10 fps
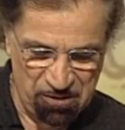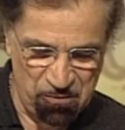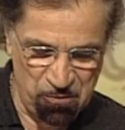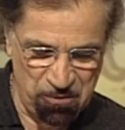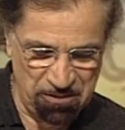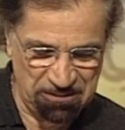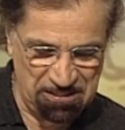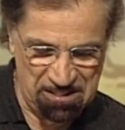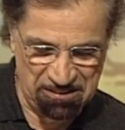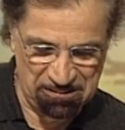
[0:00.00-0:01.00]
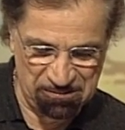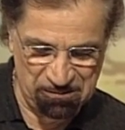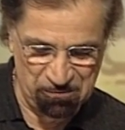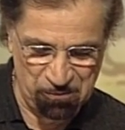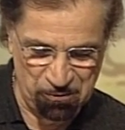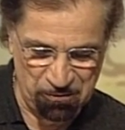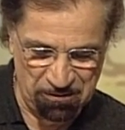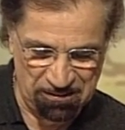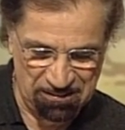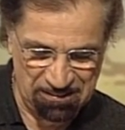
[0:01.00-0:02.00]
organ sound that's a little
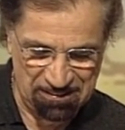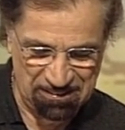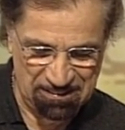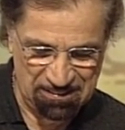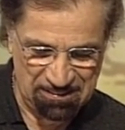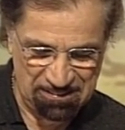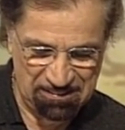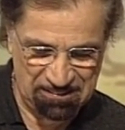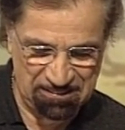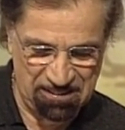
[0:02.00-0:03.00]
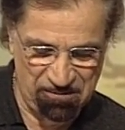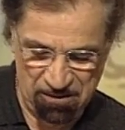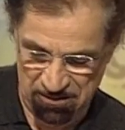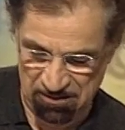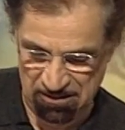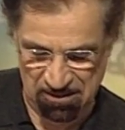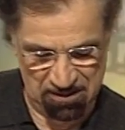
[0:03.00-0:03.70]
more, let's see, how about this?